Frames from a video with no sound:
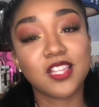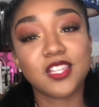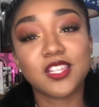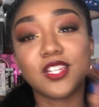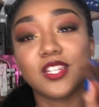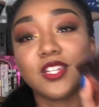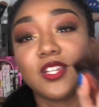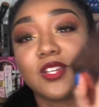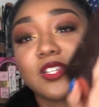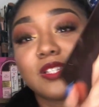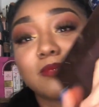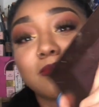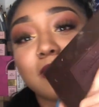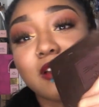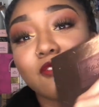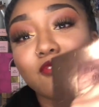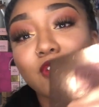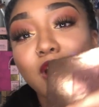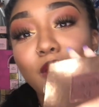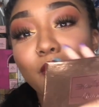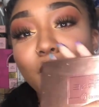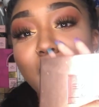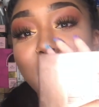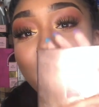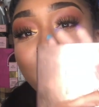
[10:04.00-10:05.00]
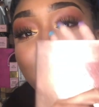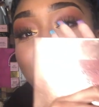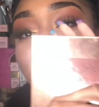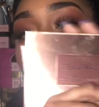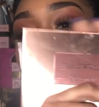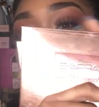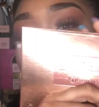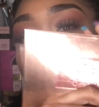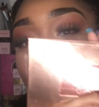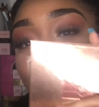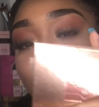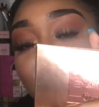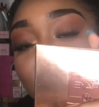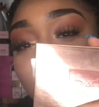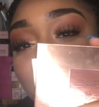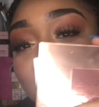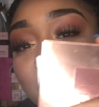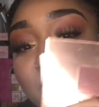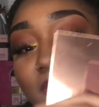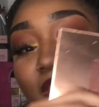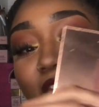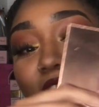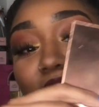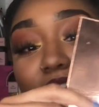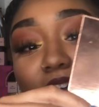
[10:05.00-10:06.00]
the new Itsmyrayeraye palette.
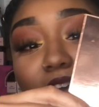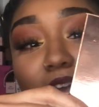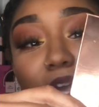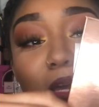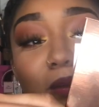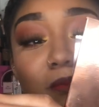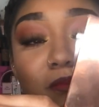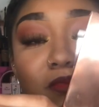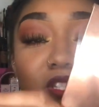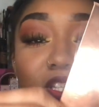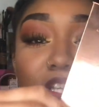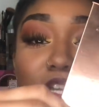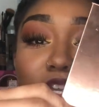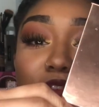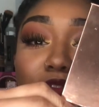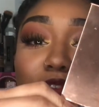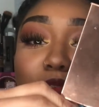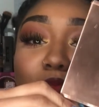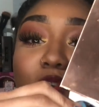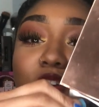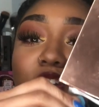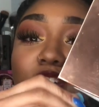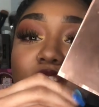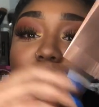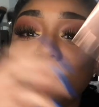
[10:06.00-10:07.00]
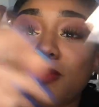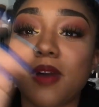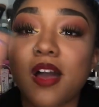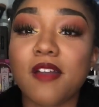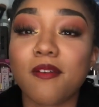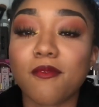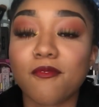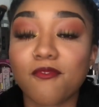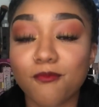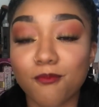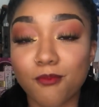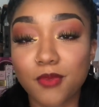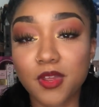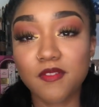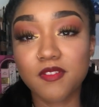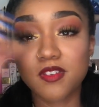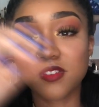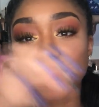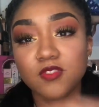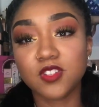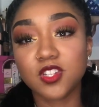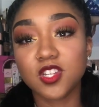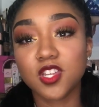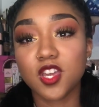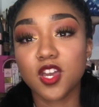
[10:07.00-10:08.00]
So if you watched my
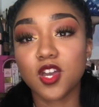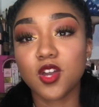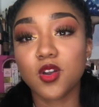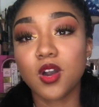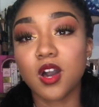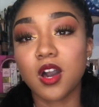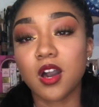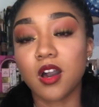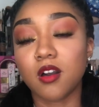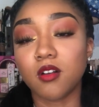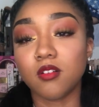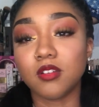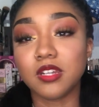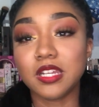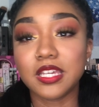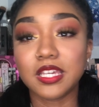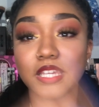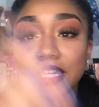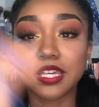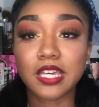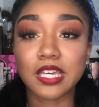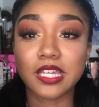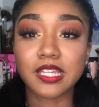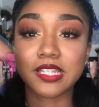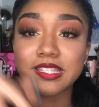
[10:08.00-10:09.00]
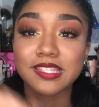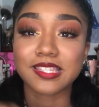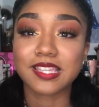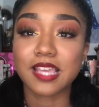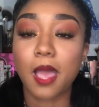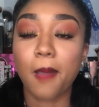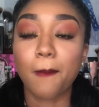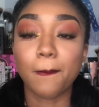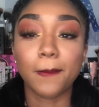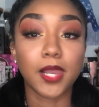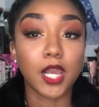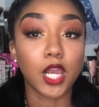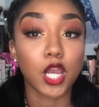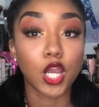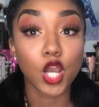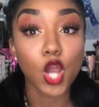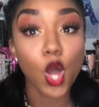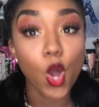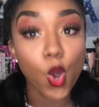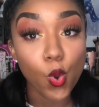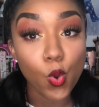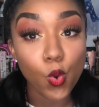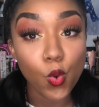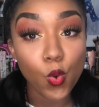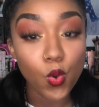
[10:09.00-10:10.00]
previous video, I'll link it
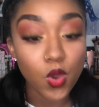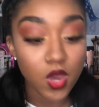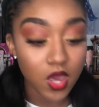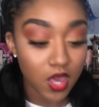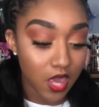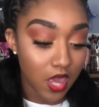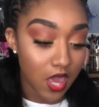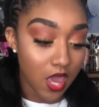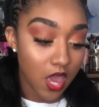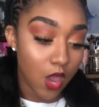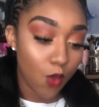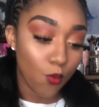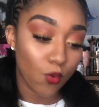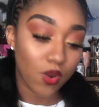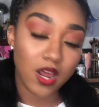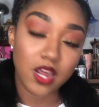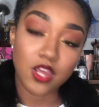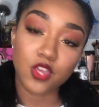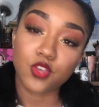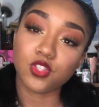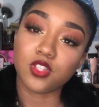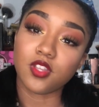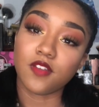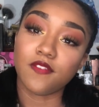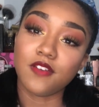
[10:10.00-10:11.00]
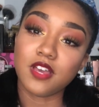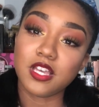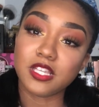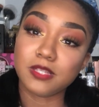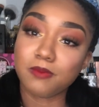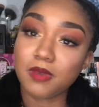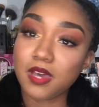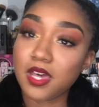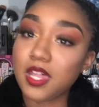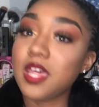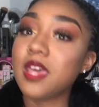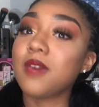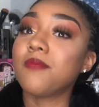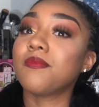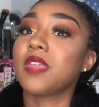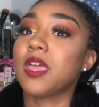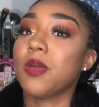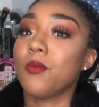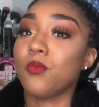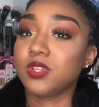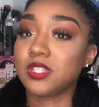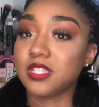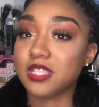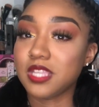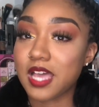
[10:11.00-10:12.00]
below. When I used the first palette,
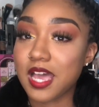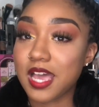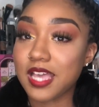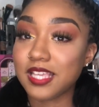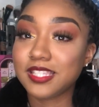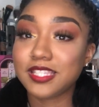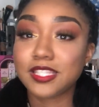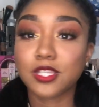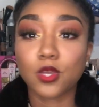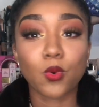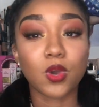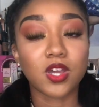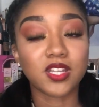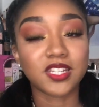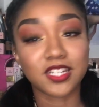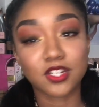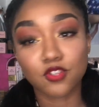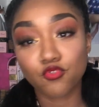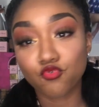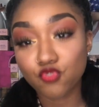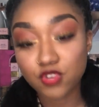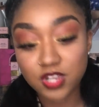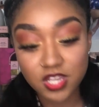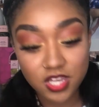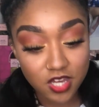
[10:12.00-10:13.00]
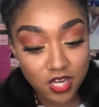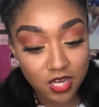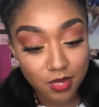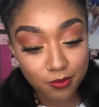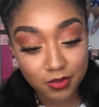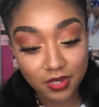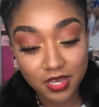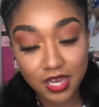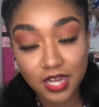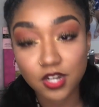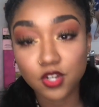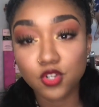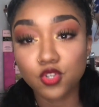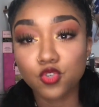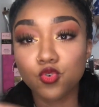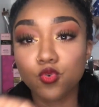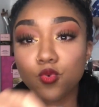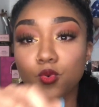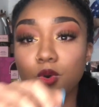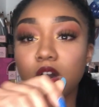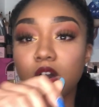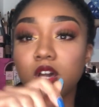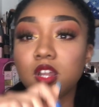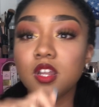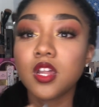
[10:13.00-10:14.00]
it was nice, so I did a re-up and got a new
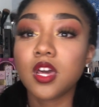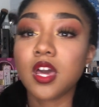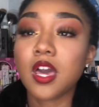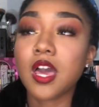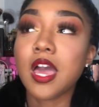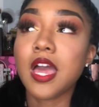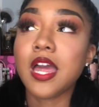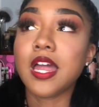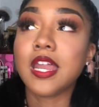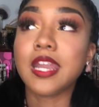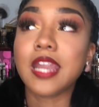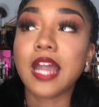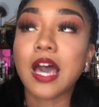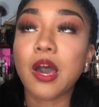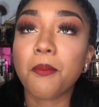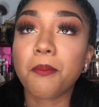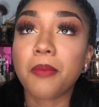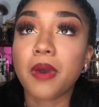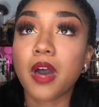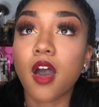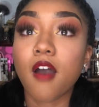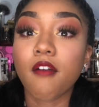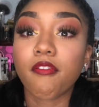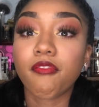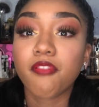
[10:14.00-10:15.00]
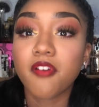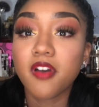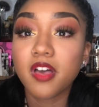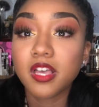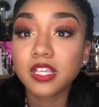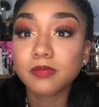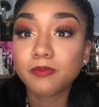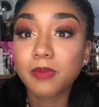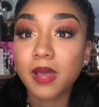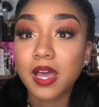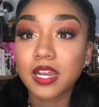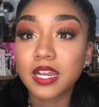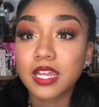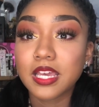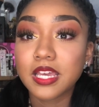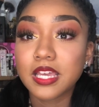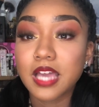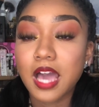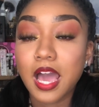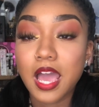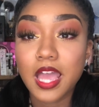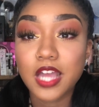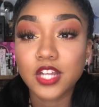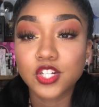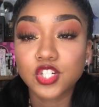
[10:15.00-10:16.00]
one. Now, but her first palette,
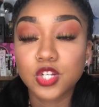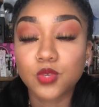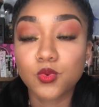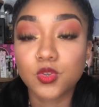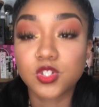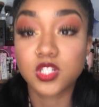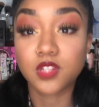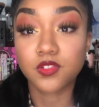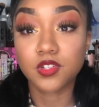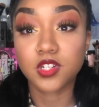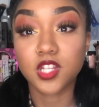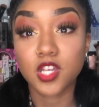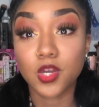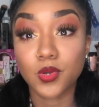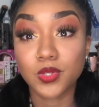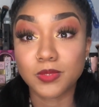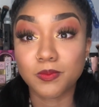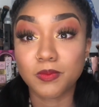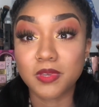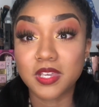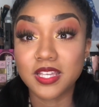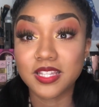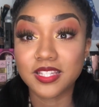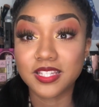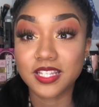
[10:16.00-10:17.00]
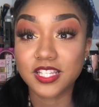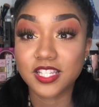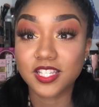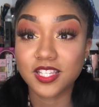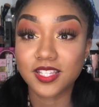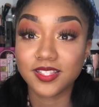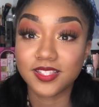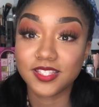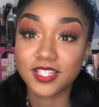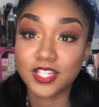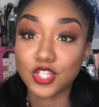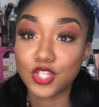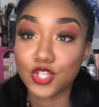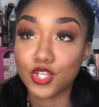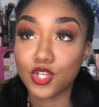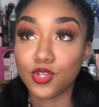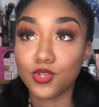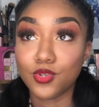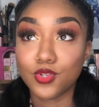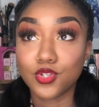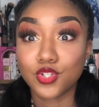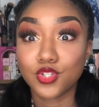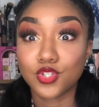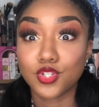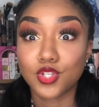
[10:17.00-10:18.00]
I actually watched the video, it's being
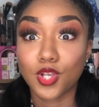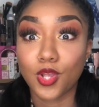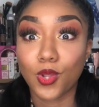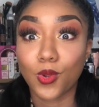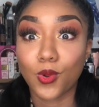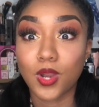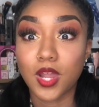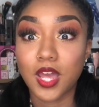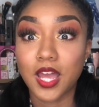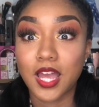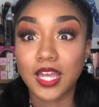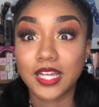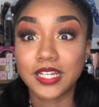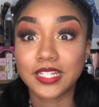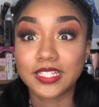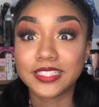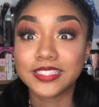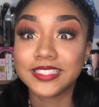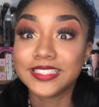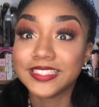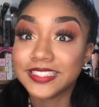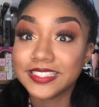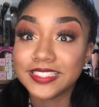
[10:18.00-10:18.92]
discontinued, so like